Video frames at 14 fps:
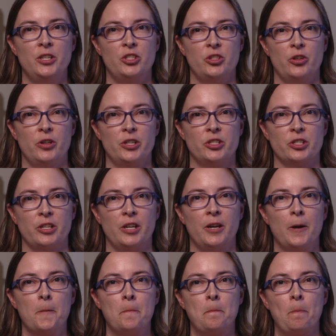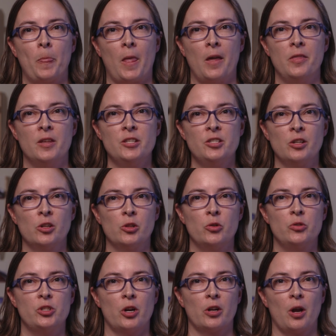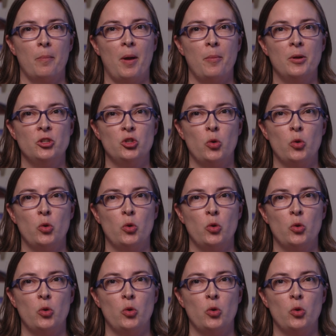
seriously, and this includes our commitment